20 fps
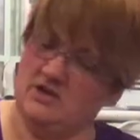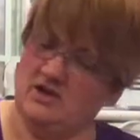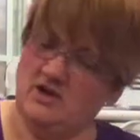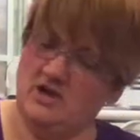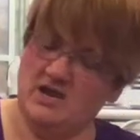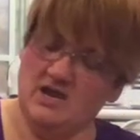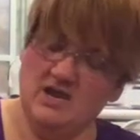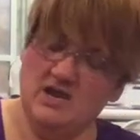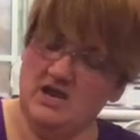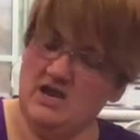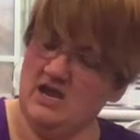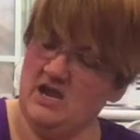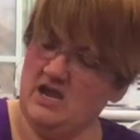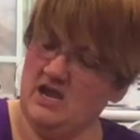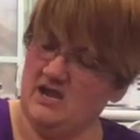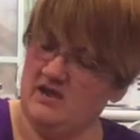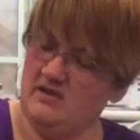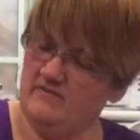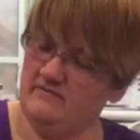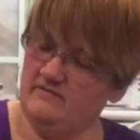I
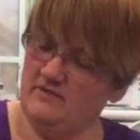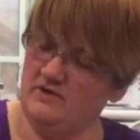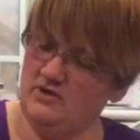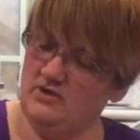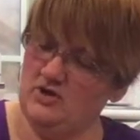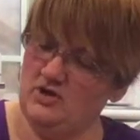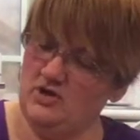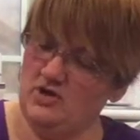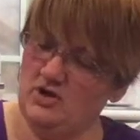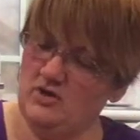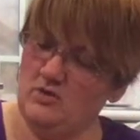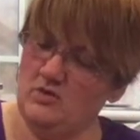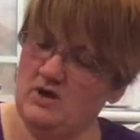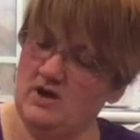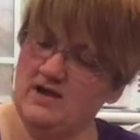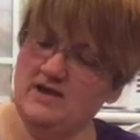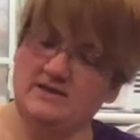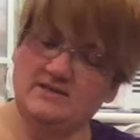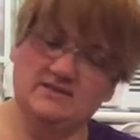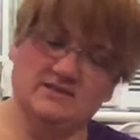have no
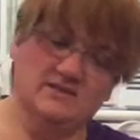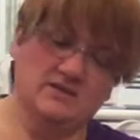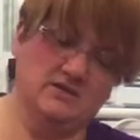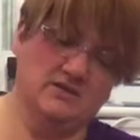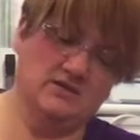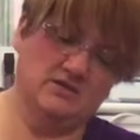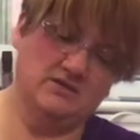idea,